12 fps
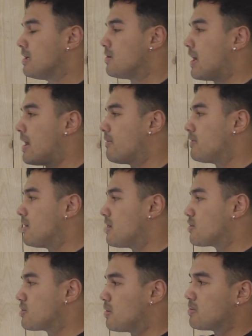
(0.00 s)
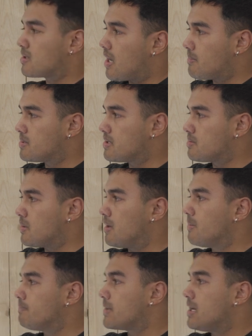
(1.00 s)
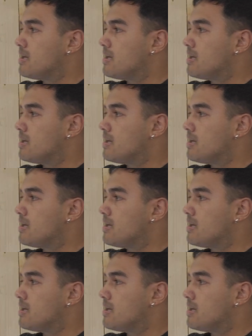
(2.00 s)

You have nice shoulder cups as well